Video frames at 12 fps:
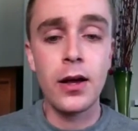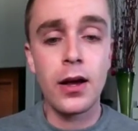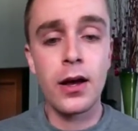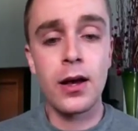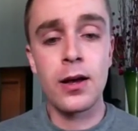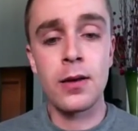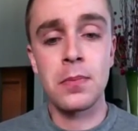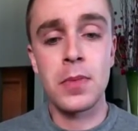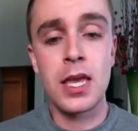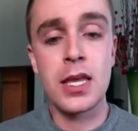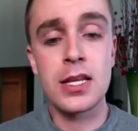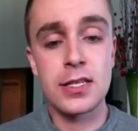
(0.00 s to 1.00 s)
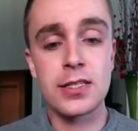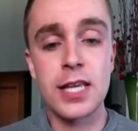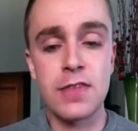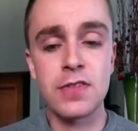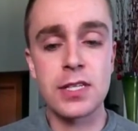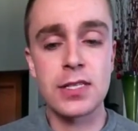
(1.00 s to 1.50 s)
It is
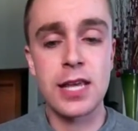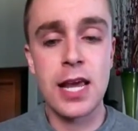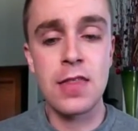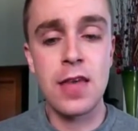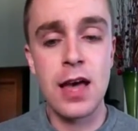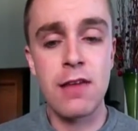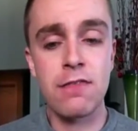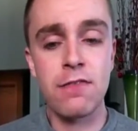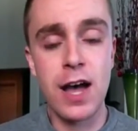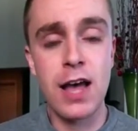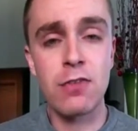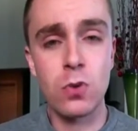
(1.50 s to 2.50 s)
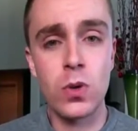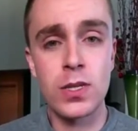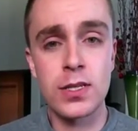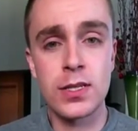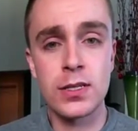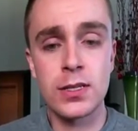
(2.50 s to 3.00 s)
safe to say that 5
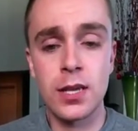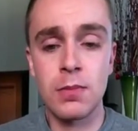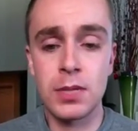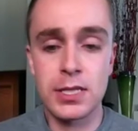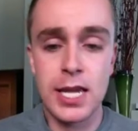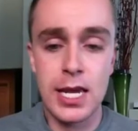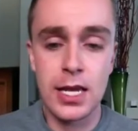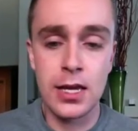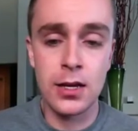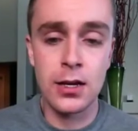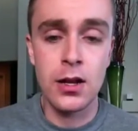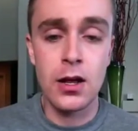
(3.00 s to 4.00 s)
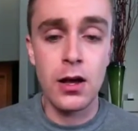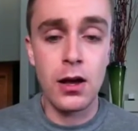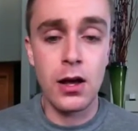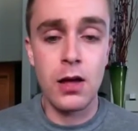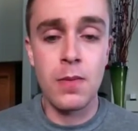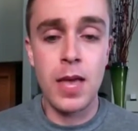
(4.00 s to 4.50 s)
quizzes can be taken
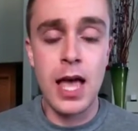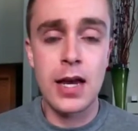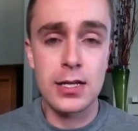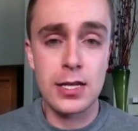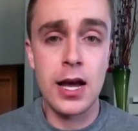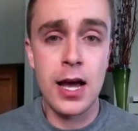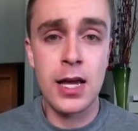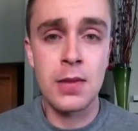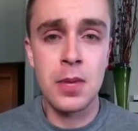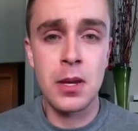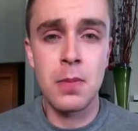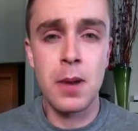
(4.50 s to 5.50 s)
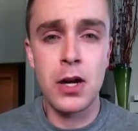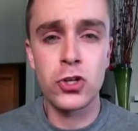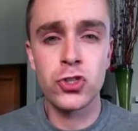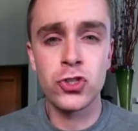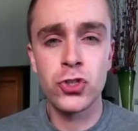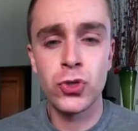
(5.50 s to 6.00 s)
at a time in about a
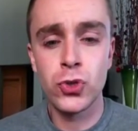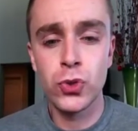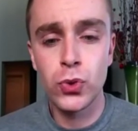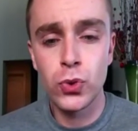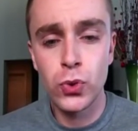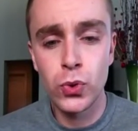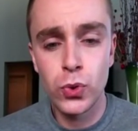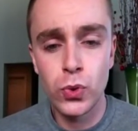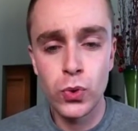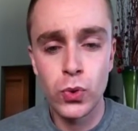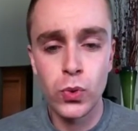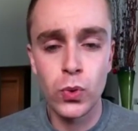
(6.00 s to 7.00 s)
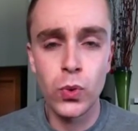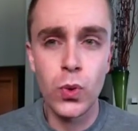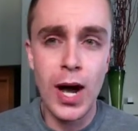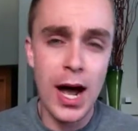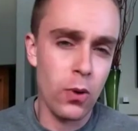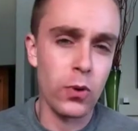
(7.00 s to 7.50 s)

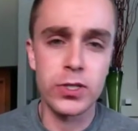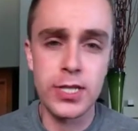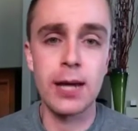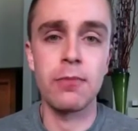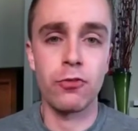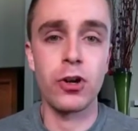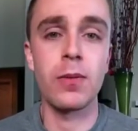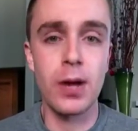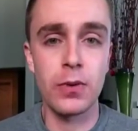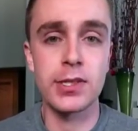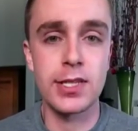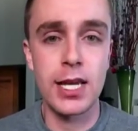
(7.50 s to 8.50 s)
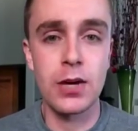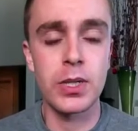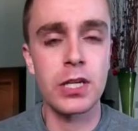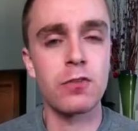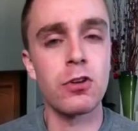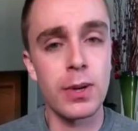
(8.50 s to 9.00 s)
2-hour time frame, I would say. I would
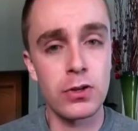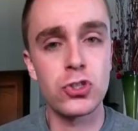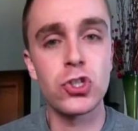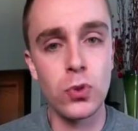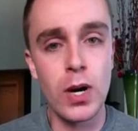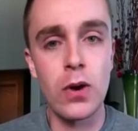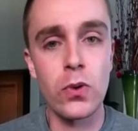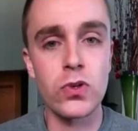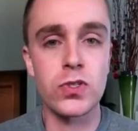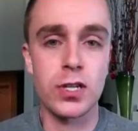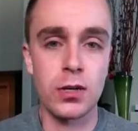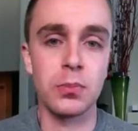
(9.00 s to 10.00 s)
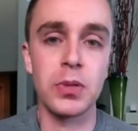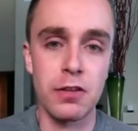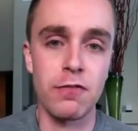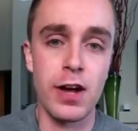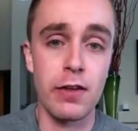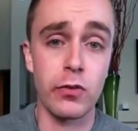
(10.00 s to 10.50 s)
give you about 2 hours to complete
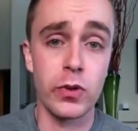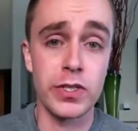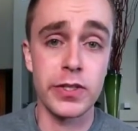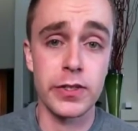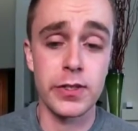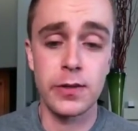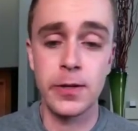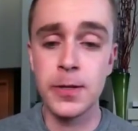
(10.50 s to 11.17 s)
5 quizzes.